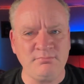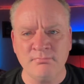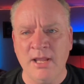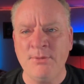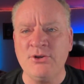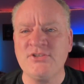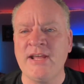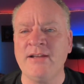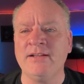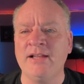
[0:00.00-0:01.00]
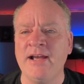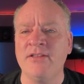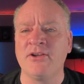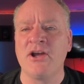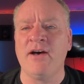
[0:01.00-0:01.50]
Maybe you're standing in line
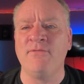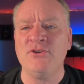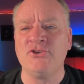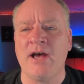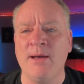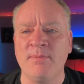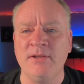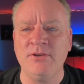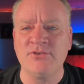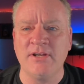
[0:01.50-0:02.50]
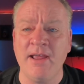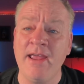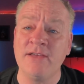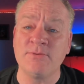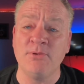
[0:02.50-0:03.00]
at the coffee shop and you said,
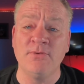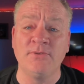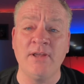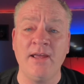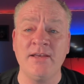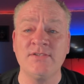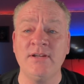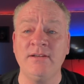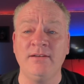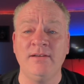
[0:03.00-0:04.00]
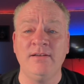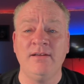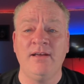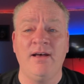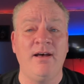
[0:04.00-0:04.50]
hey, it's a beautiful day, isn't it?
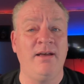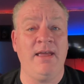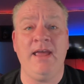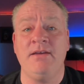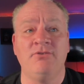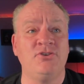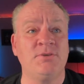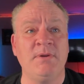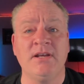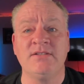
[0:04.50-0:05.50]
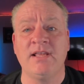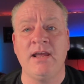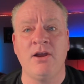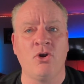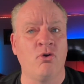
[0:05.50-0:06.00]
Hey, just because
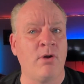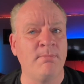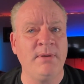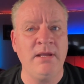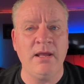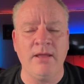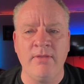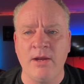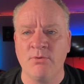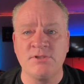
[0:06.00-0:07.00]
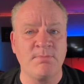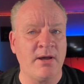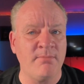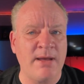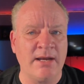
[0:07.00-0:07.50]
they are grumpy and they
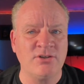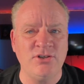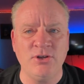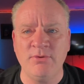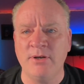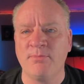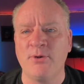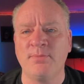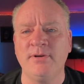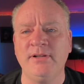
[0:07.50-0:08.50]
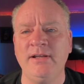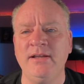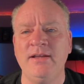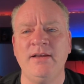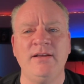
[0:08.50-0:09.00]
respond back to you
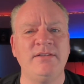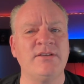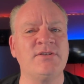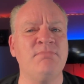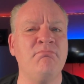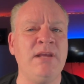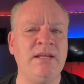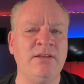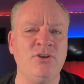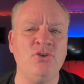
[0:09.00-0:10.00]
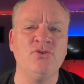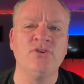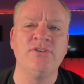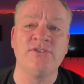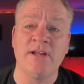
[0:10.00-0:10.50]
inappropriately doesn't mean that you
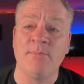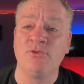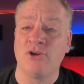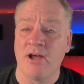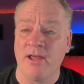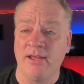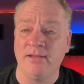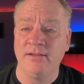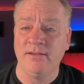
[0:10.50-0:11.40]
should stop trying.